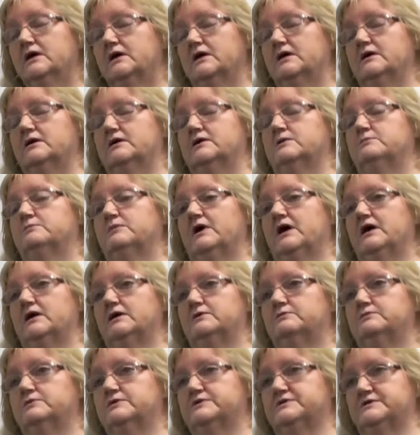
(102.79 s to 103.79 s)

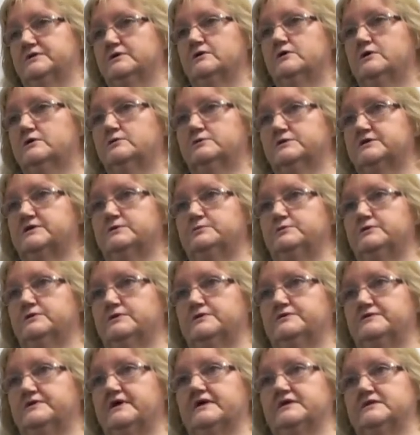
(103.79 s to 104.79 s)
I would always
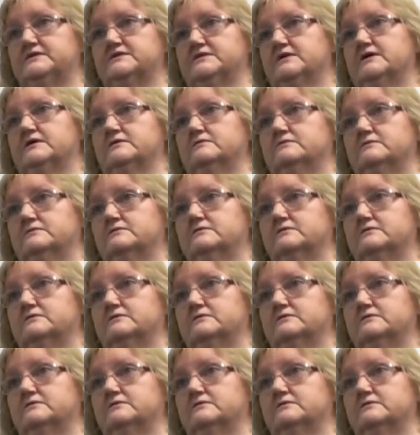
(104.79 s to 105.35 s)
report things now.